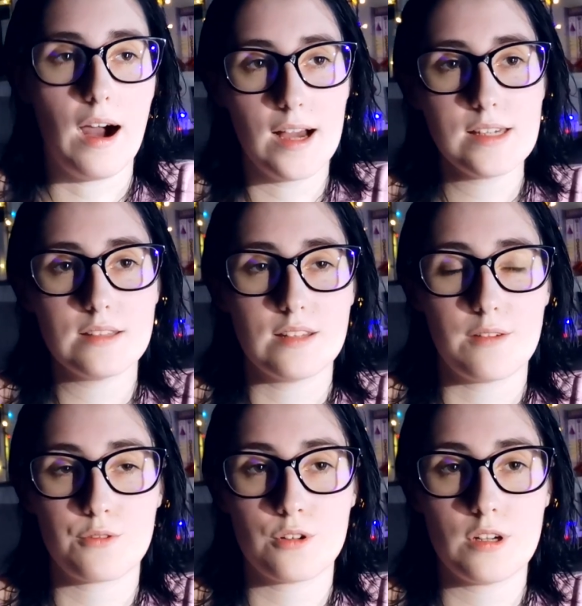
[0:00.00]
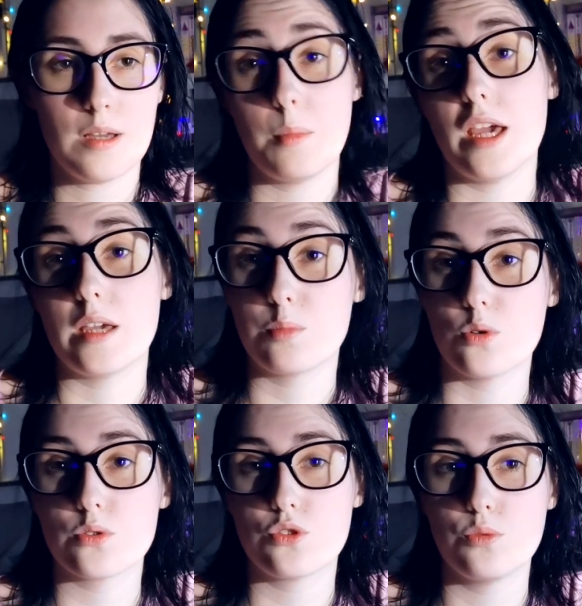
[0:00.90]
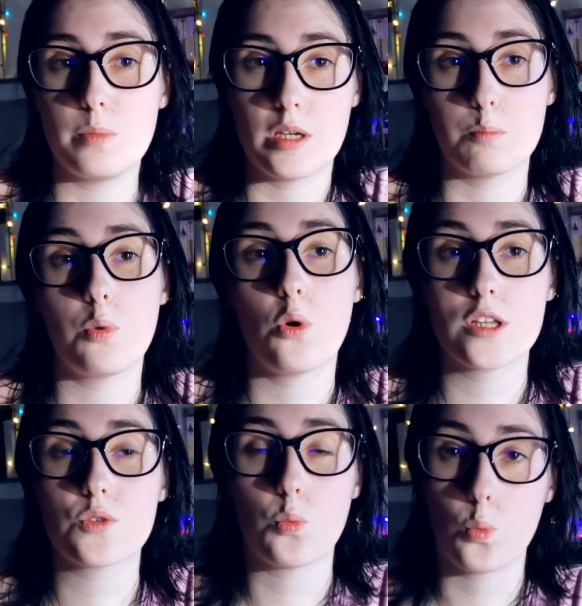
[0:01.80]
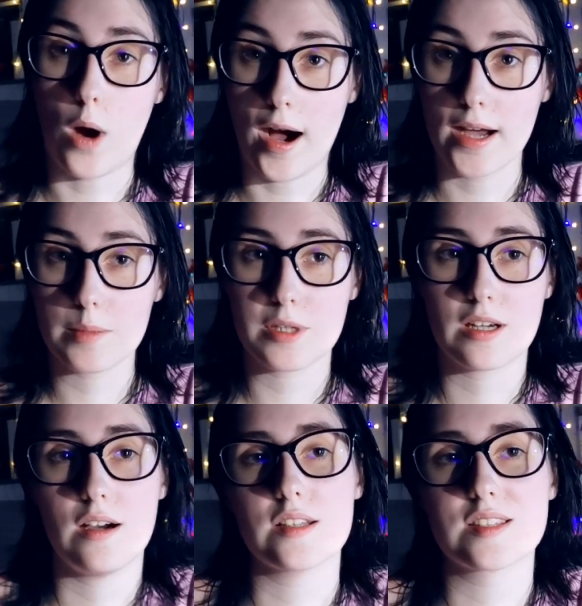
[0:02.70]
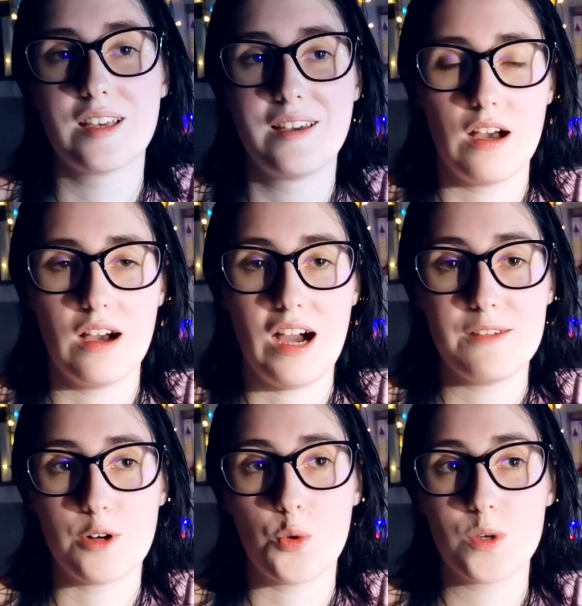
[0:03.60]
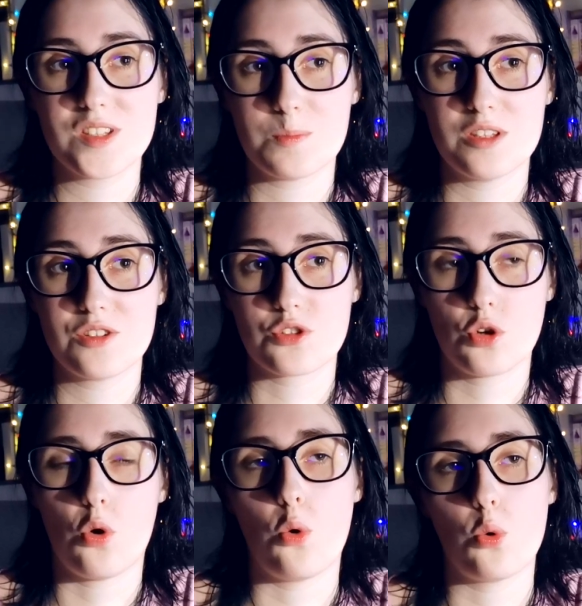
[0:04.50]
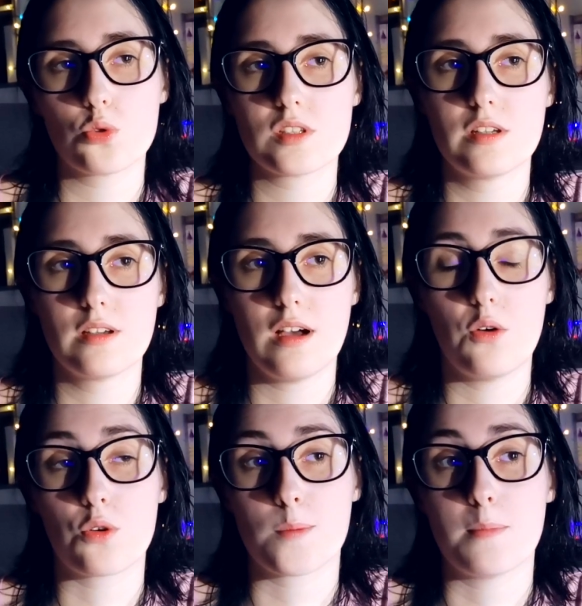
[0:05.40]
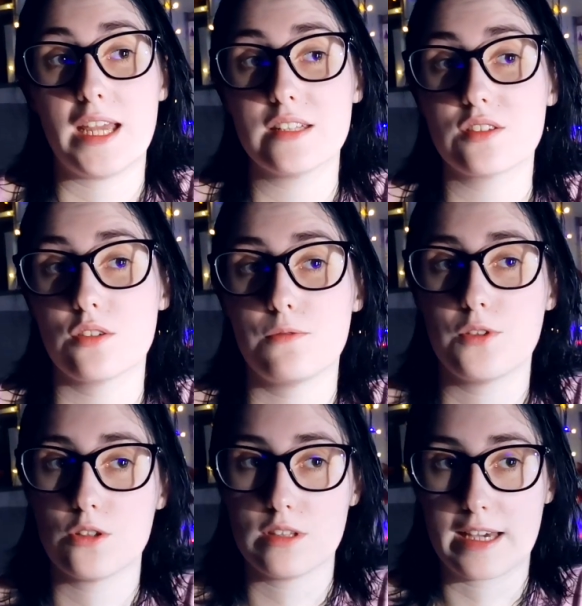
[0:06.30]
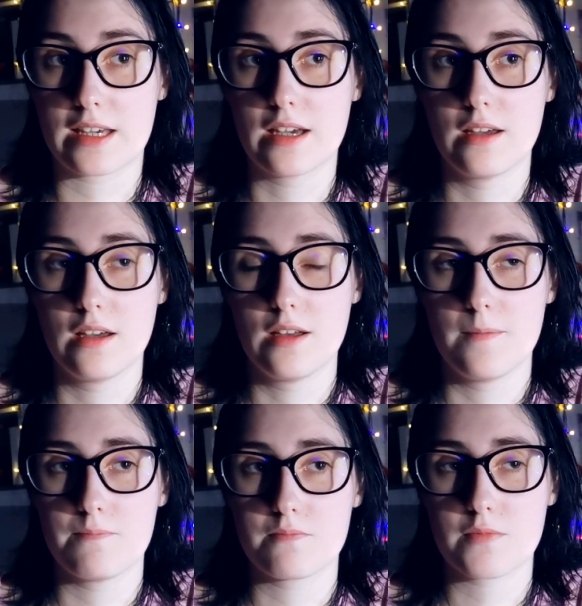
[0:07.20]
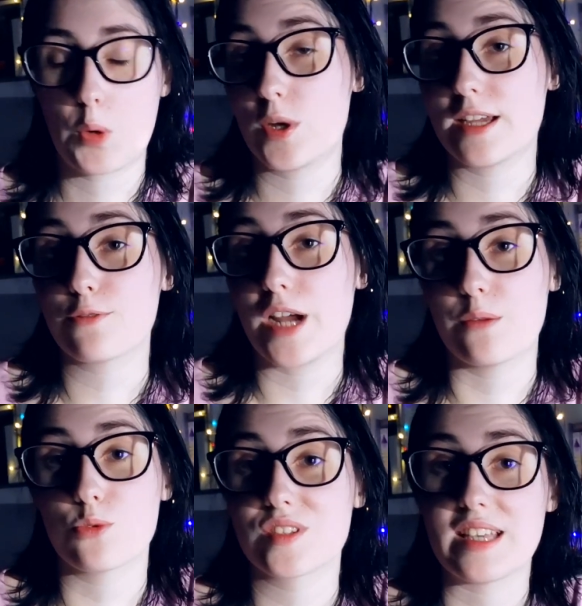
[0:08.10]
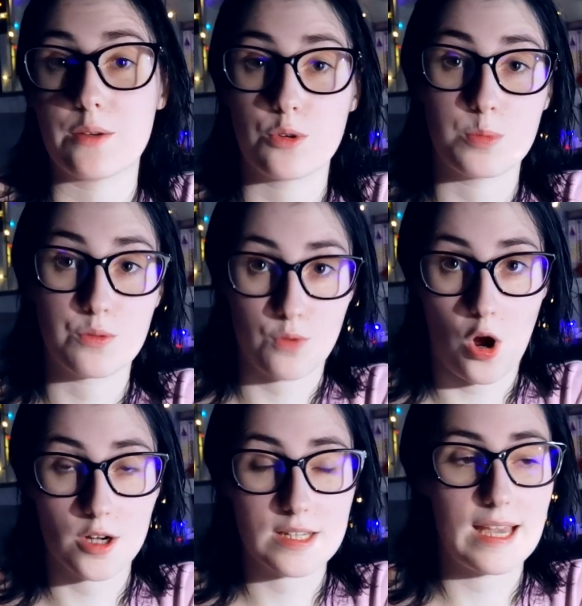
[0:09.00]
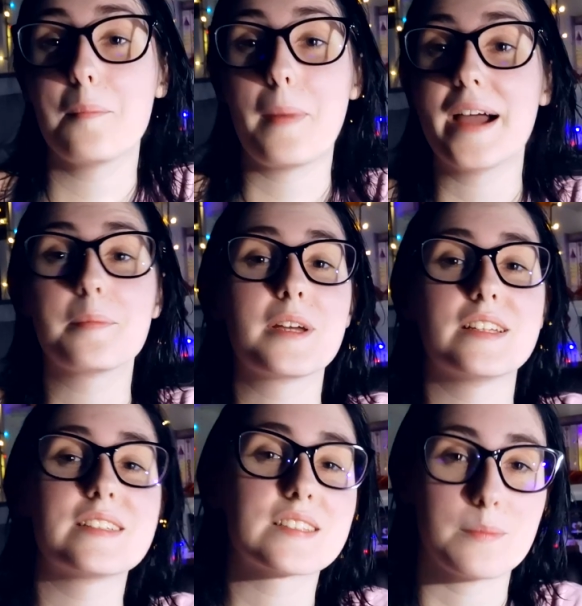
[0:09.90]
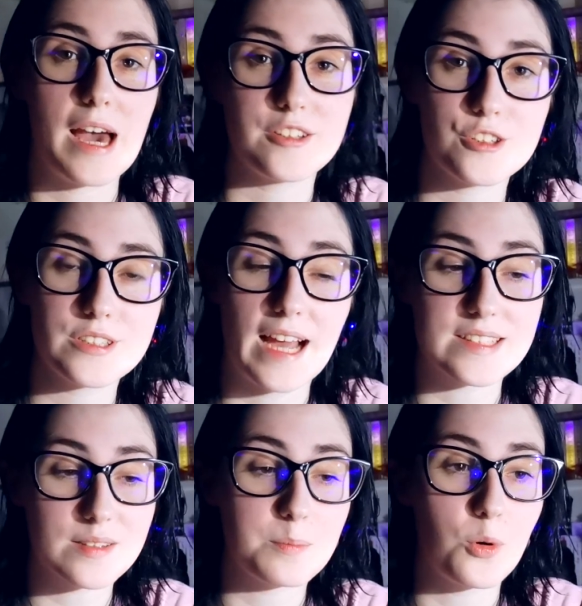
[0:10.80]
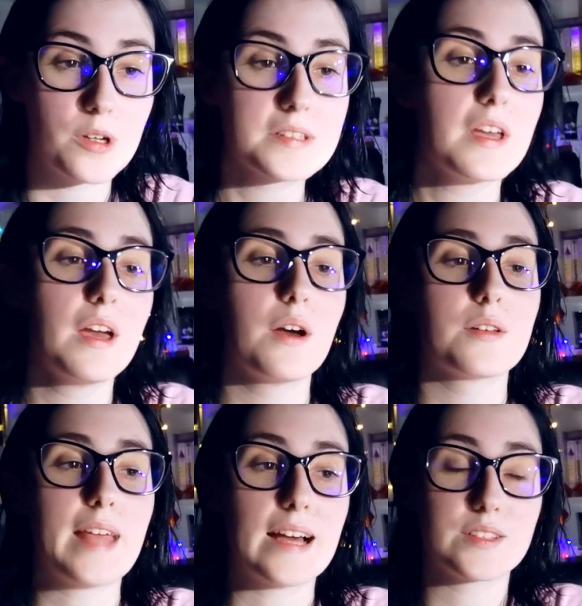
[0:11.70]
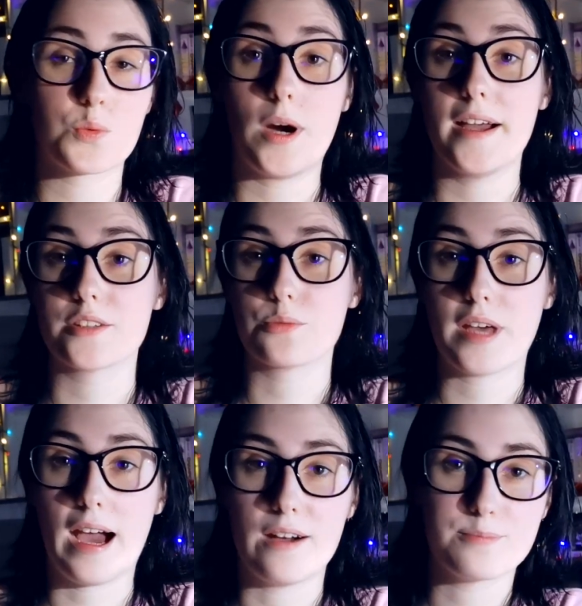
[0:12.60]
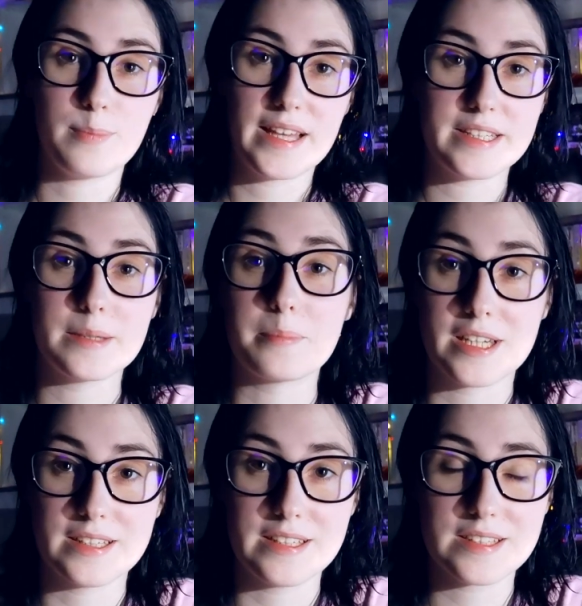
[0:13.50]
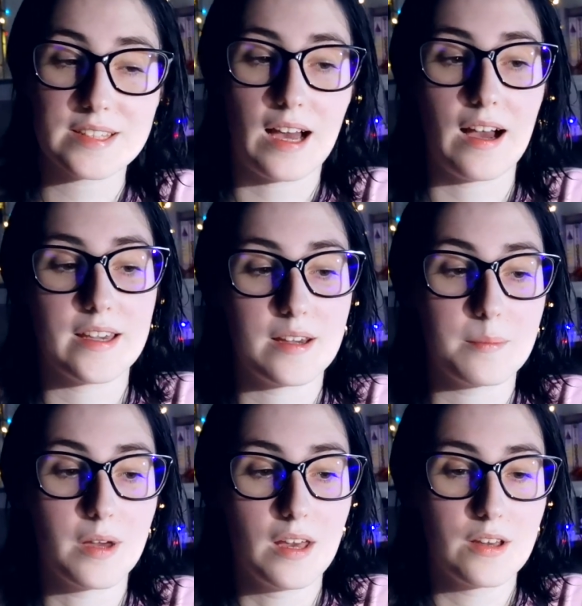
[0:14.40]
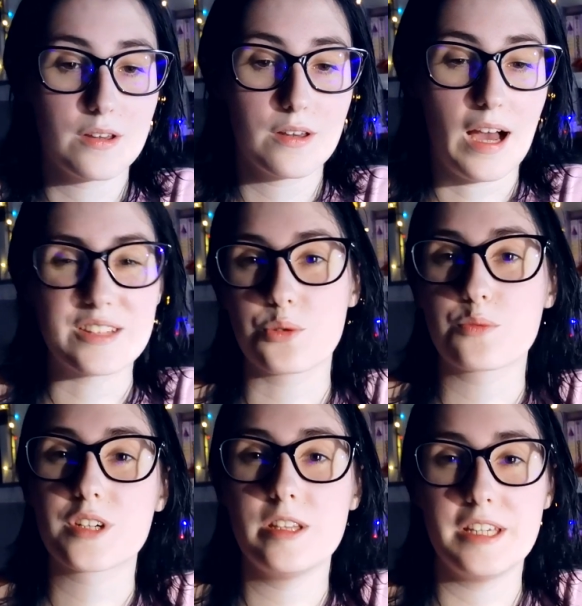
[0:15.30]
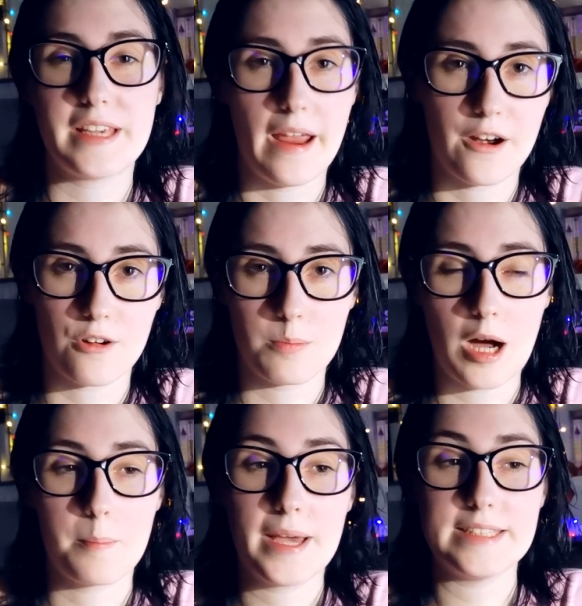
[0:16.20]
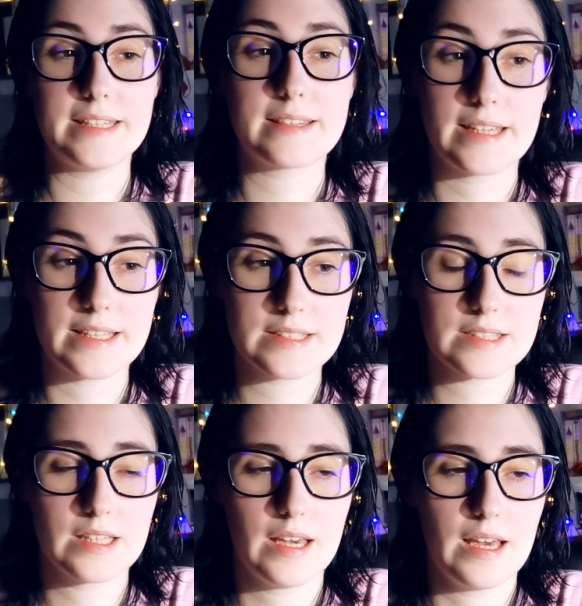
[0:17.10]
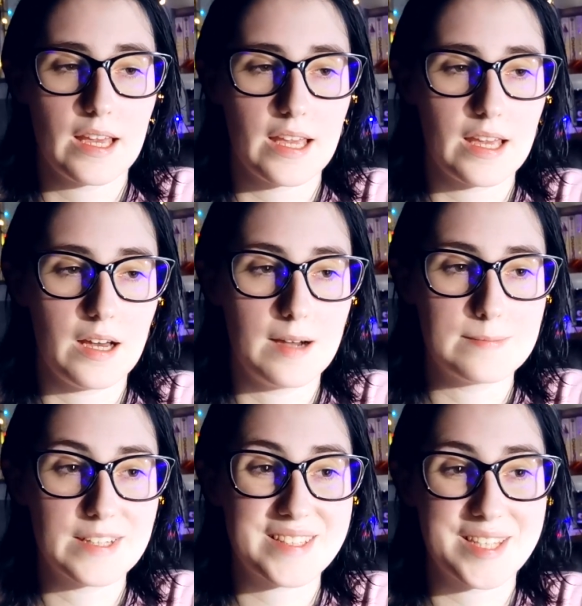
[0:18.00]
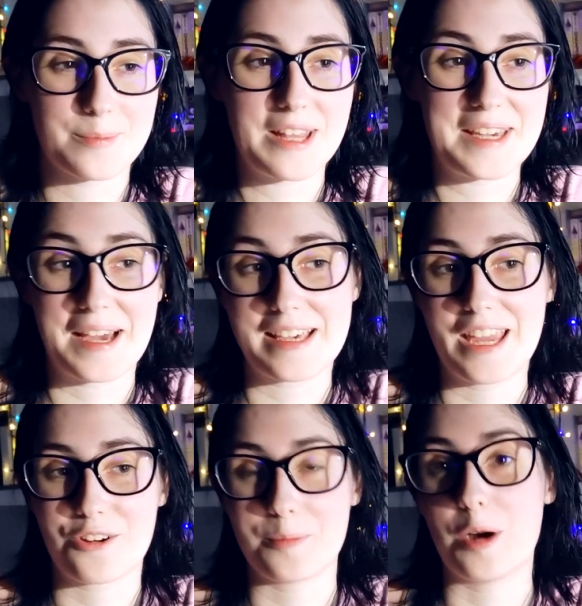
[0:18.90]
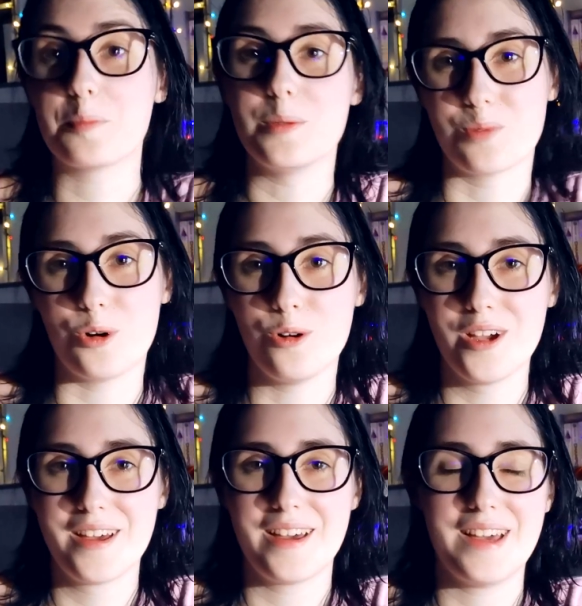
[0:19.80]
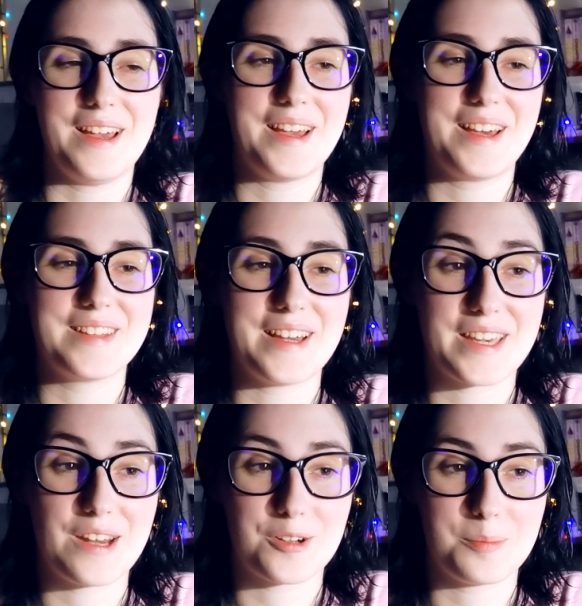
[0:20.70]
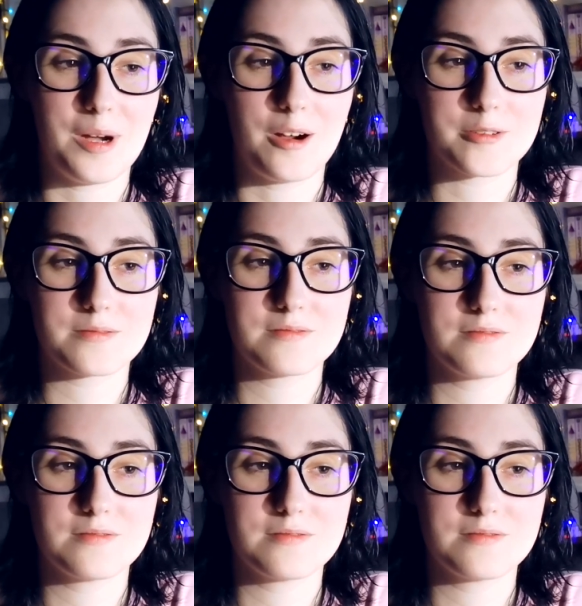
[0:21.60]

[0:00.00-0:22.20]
I never am able to pinpoint why, because I've always been told or made to feel like whatever I will say will be wrong. My opinion doesn't matter. That's the point. That is why I don't have many opinions. I don't really care about many things, except like I care about people, and I care about